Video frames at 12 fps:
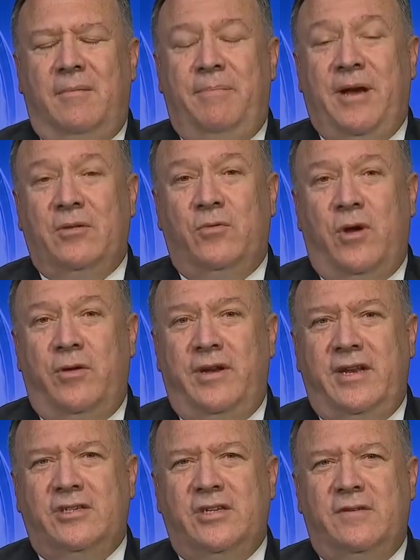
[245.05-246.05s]
Belt and Road
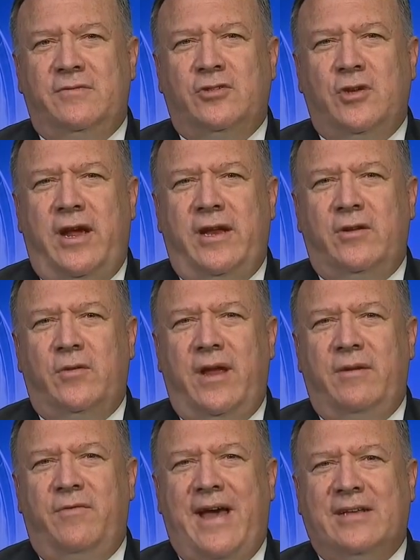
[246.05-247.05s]
Initiative to try and
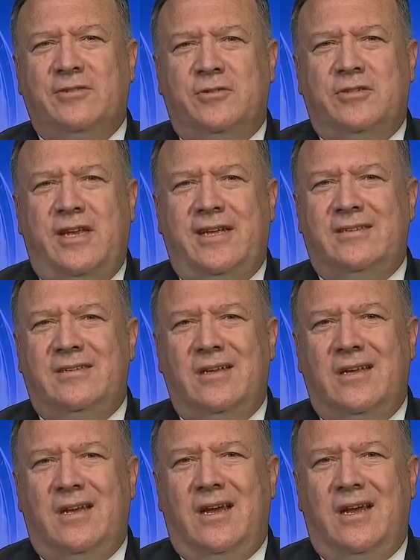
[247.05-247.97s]
create vassal states,